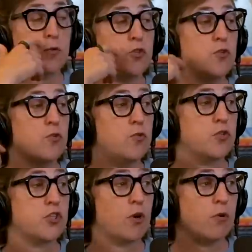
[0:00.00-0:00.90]
so you
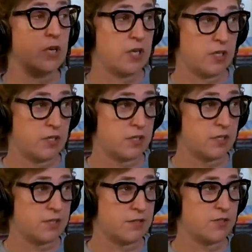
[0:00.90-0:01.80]
showed it. We
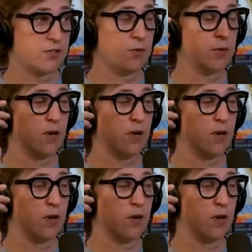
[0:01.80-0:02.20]
showed it to